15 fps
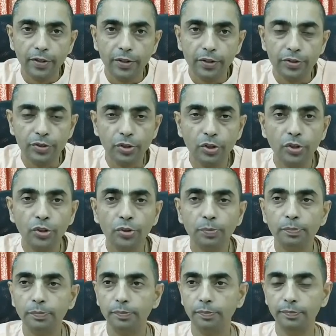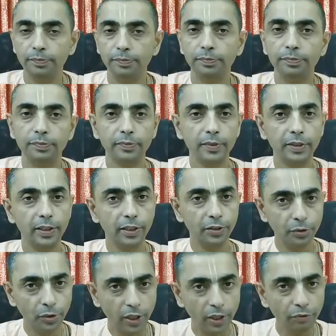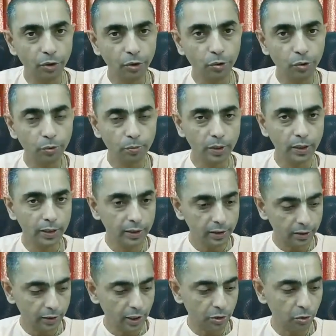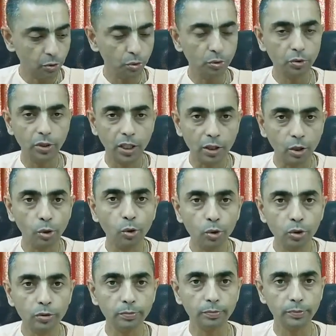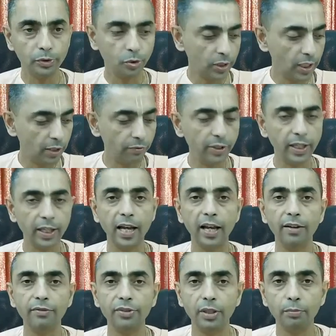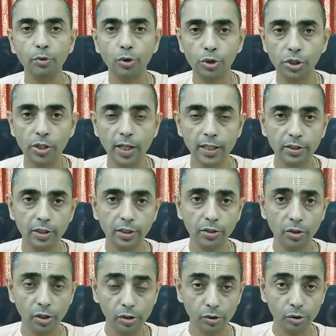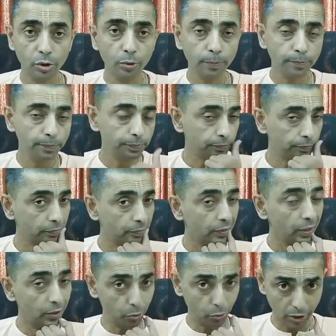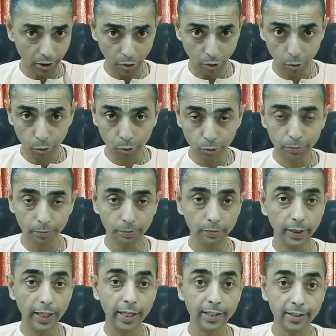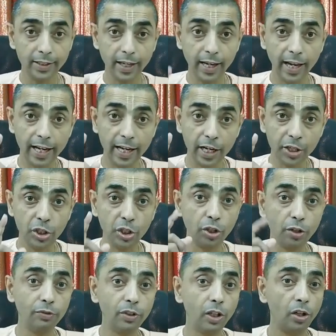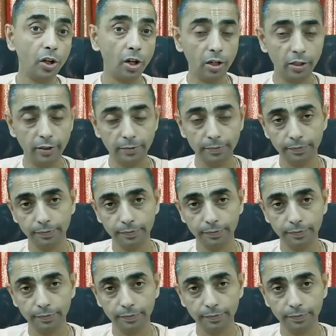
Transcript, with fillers: So, to give you just to conclude, so that we can have some question answers also. To conclude, it is energy of the Lord.